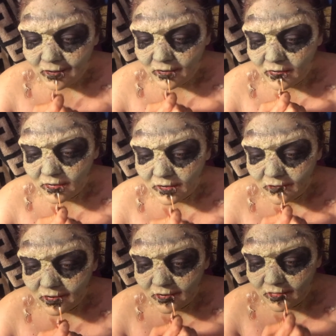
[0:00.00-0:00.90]
And you can go
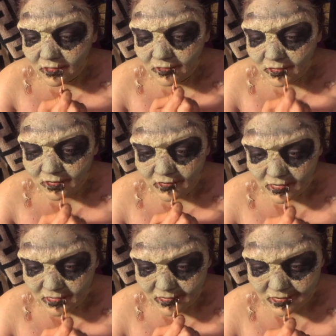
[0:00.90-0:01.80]
out of the
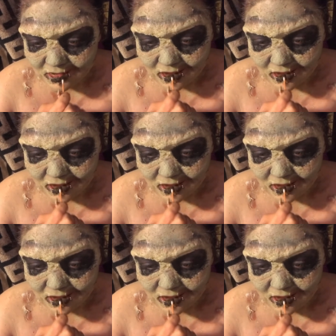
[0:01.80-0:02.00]
lines.